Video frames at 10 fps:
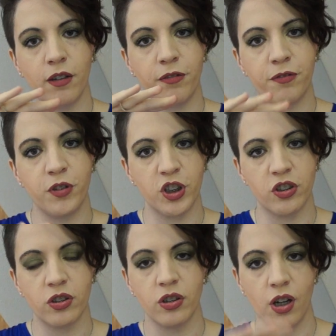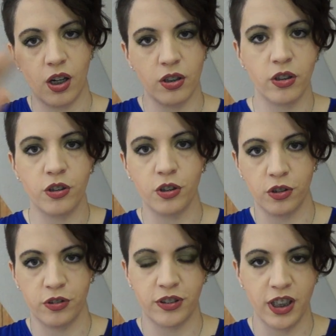foot under
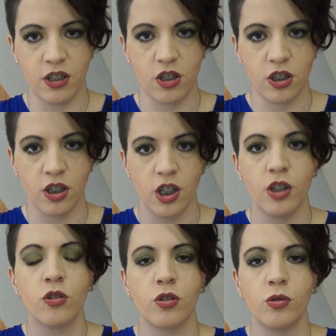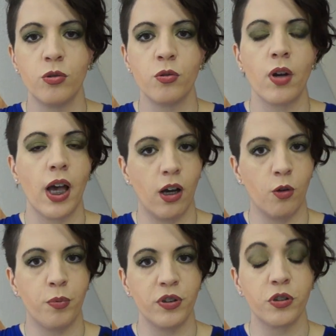your stitch to
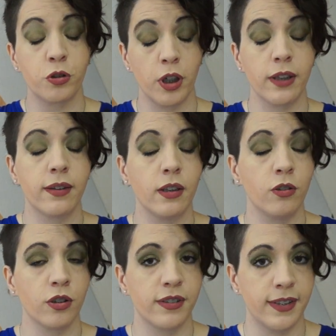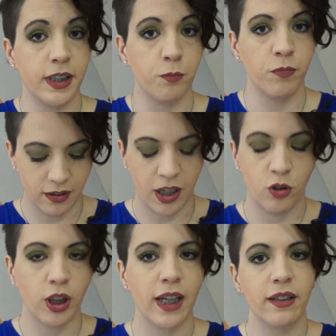help strengthen your seam. And
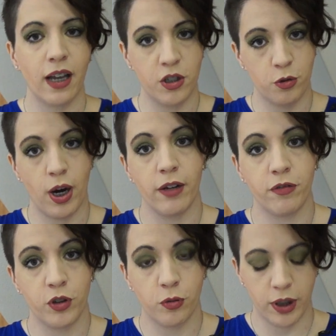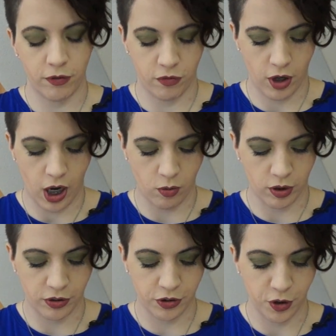you let that dry for 24
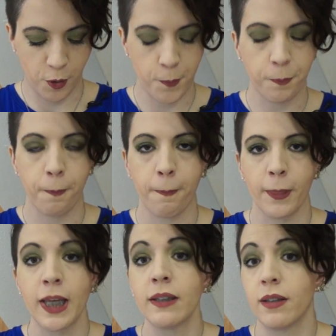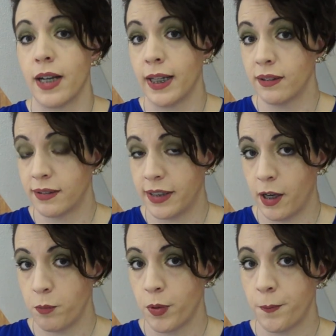hours. The next
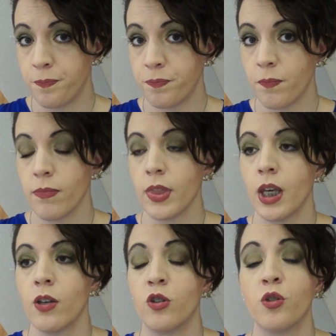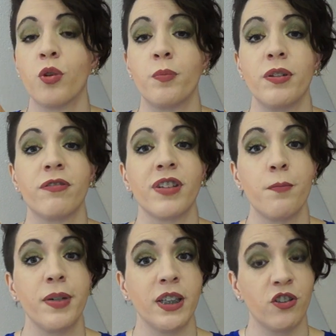step, you will be
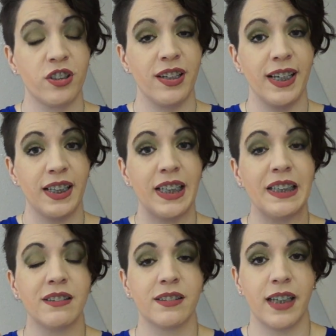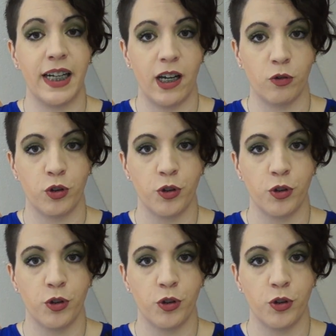flipping your tail inside out.